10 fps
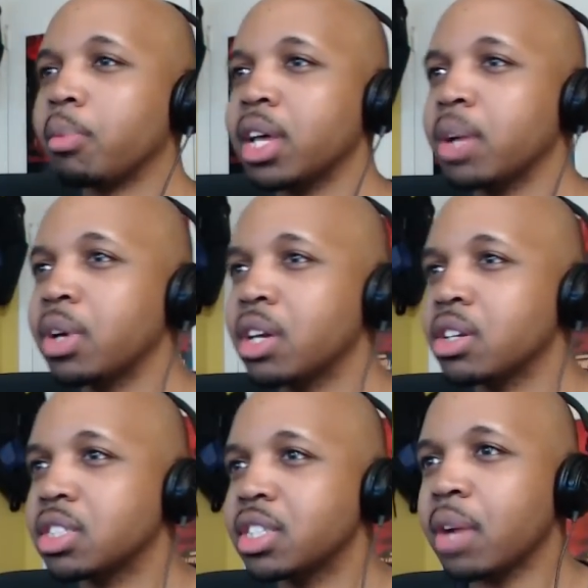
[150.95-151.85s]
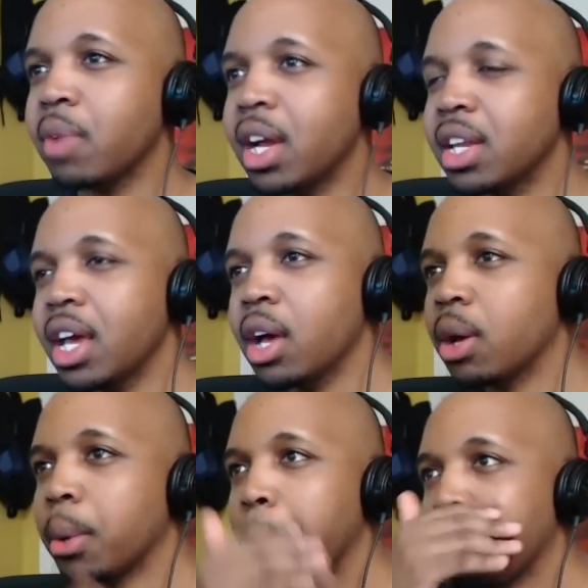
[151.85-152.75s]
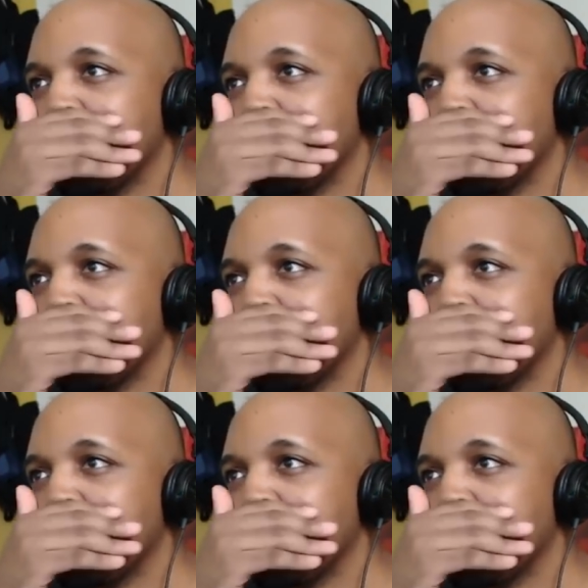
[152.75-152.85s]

man. We under attack right now.